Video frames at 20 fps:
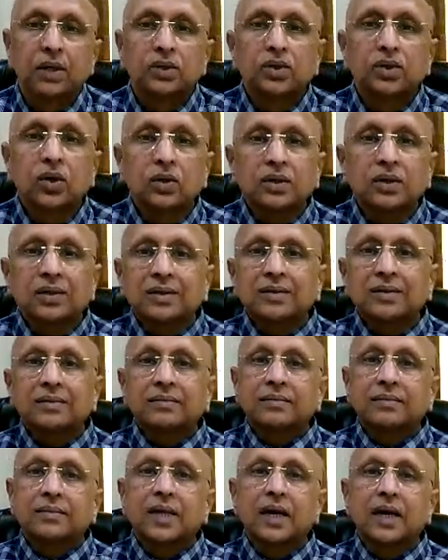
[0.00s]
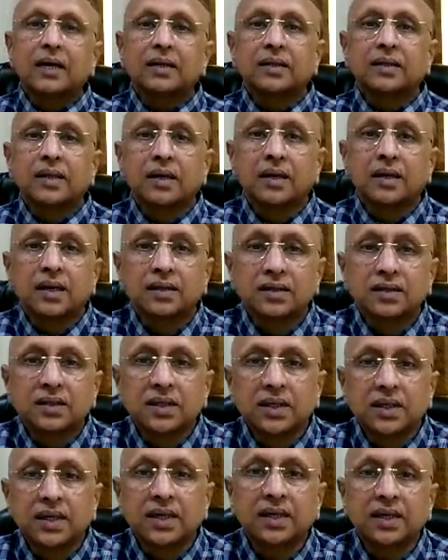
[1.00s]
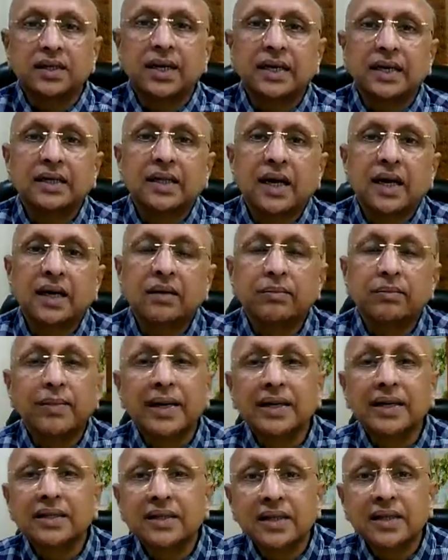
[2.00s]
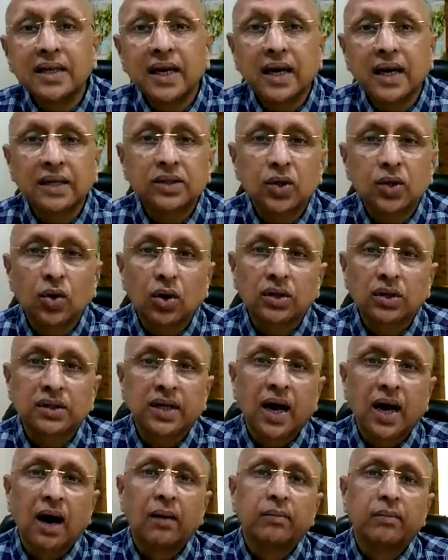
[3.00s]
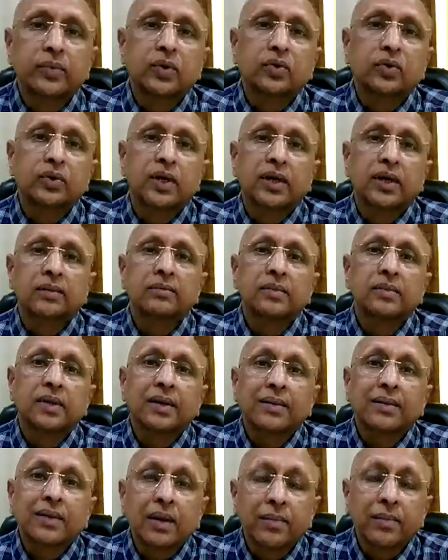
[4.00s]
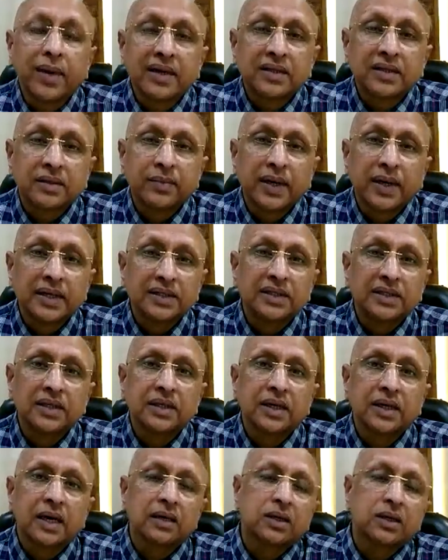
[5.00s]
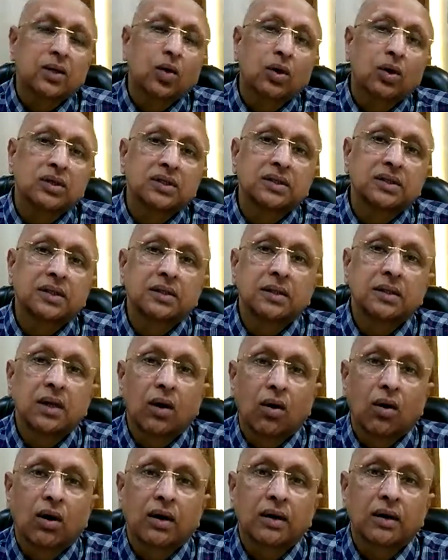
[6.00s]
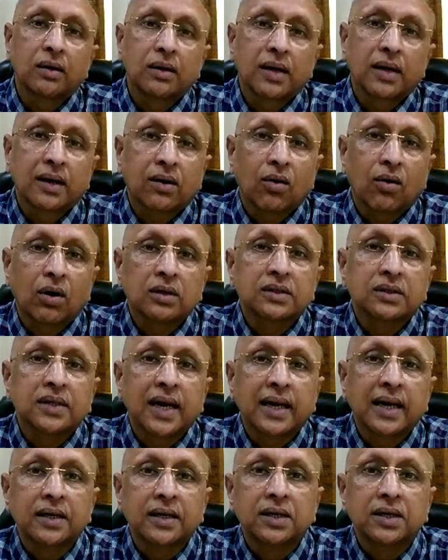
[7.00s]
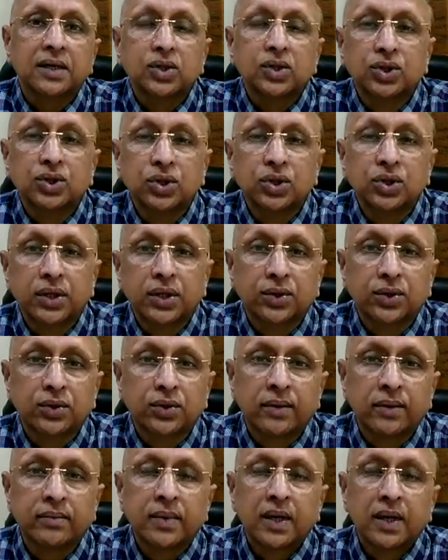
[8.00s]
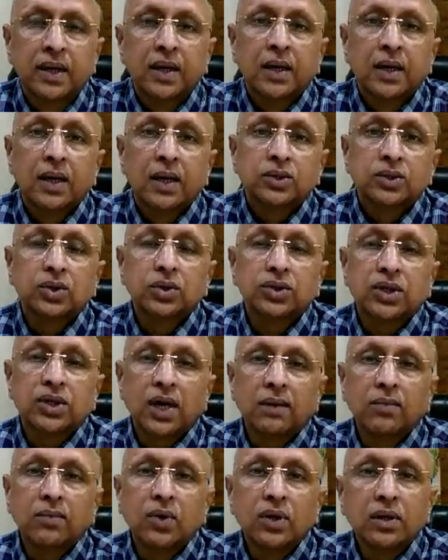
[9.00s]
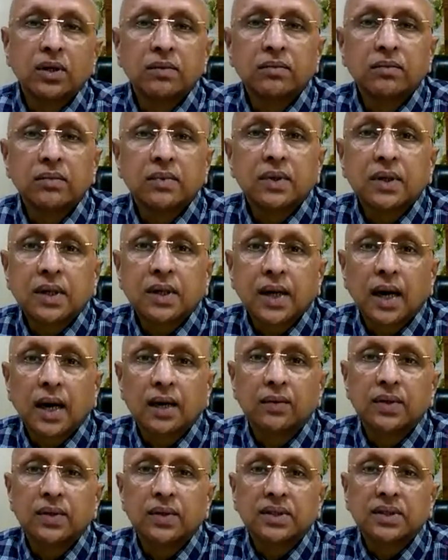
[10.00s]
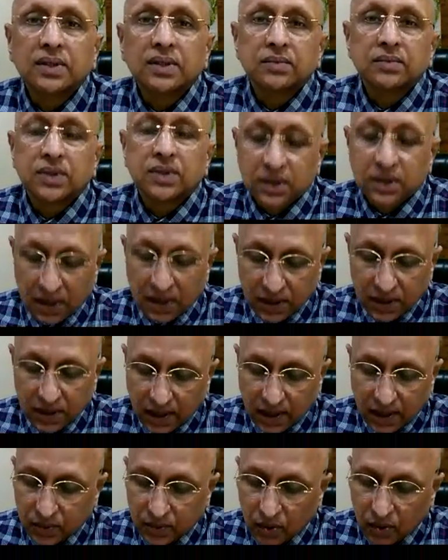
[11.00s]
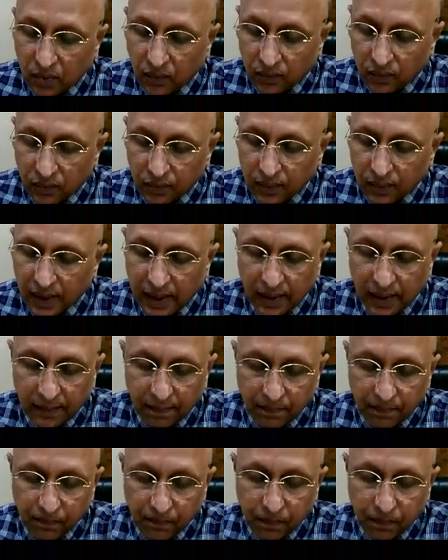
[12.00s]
So they consider that medicine has caused harm to them. The medicine can cause an injury to them. So stramonium always comes in such types of way.